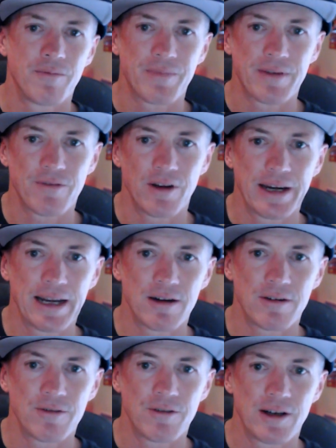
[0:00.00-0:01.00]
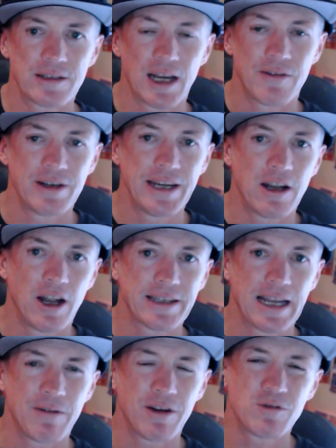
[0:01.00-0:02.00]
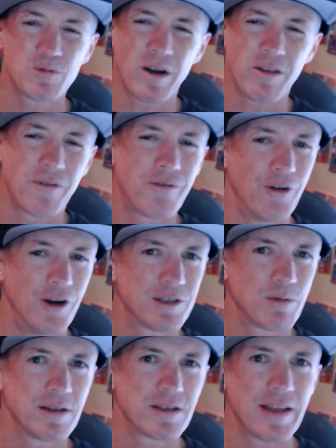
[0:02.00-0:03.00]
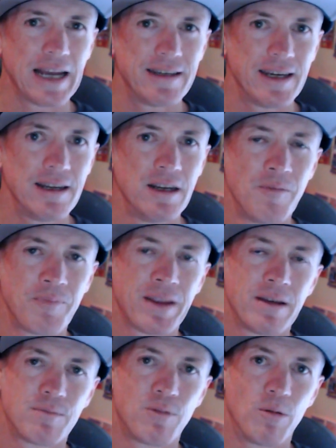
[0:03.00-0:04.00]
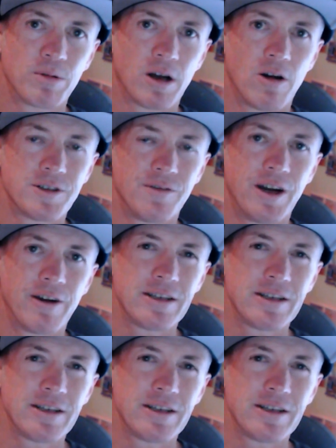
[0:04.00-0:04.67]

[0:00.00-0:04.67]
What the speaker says: If I can get it, nice cover. Yeah, I like that one. It was one of the first ones that they did, pop culture variants.